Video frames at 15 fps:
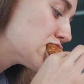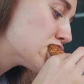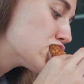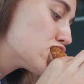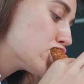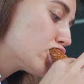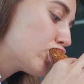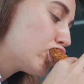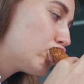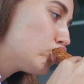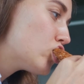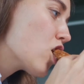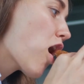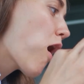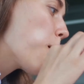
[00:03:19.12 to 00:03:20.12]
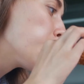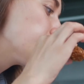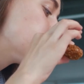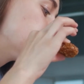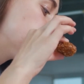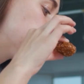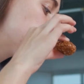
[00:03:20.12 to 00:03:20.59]
this fried
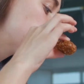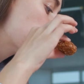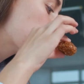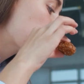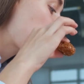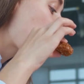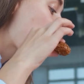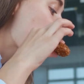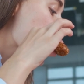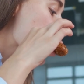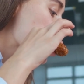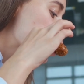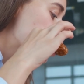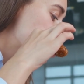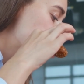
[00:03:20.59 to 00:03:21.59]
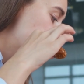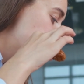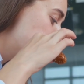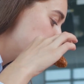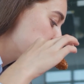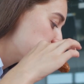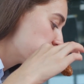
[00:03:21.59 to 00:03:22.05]
junk food, calorie-rich
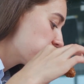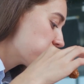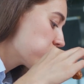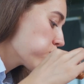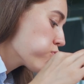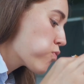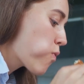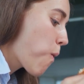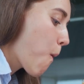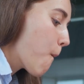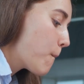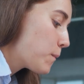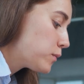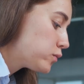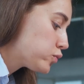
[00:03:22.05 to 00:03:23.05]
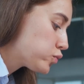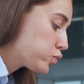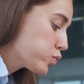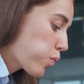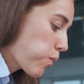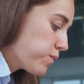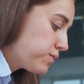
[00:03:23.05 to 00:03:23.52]
food, cheesy
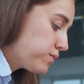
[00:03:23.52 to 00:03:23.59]
food,